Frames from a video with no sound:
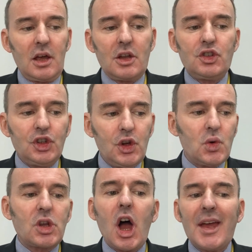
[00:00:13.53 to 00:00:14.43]
new
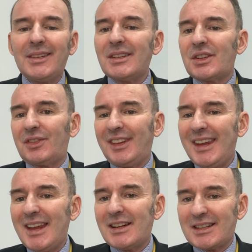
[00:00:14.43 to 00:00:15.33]
guidance for the
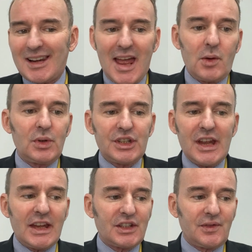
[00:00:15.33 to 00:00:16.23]
English language
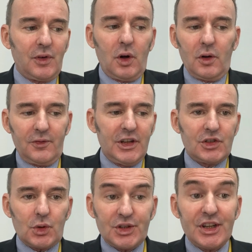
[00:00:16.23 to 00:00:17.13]
tests for visa
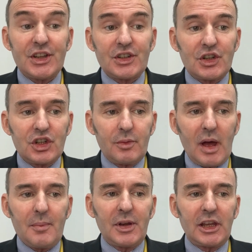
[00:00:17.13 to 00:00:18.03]
or citizenship
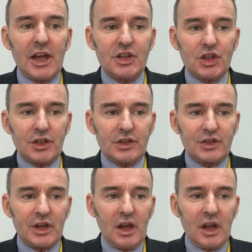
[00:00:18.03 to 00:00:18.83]
applications.